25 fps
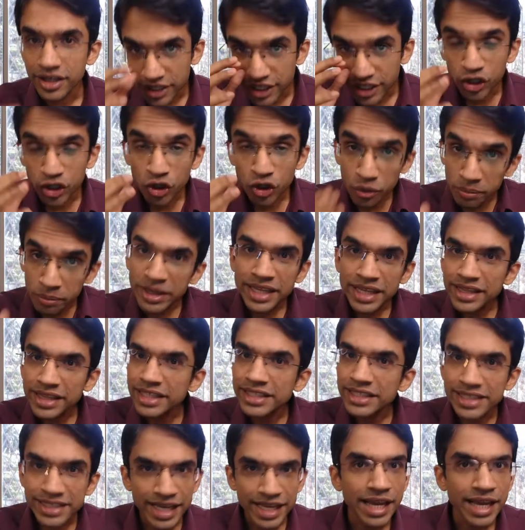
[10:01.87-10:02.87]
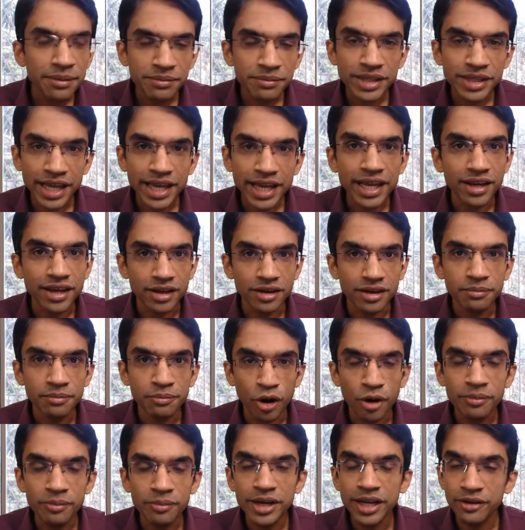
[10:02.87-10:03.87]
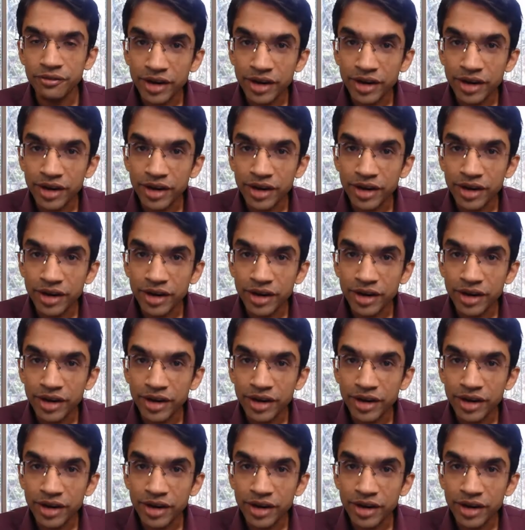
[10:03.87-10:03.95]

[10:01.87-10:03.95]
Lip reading: You mean the same thing probably